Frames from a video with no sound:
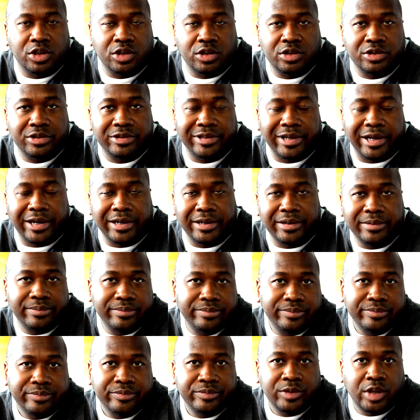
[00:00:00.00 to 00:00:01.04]
It's like,
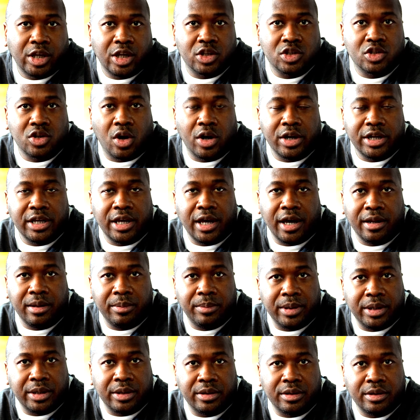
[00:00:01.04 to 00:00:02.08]
it's already kind of
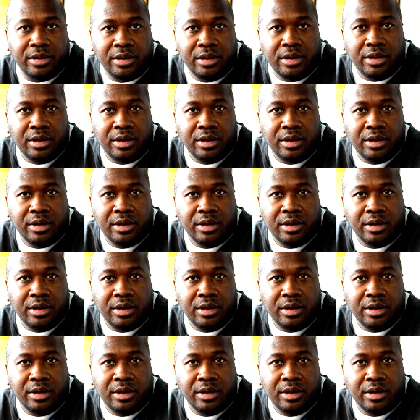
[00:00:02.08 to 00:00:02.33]
been,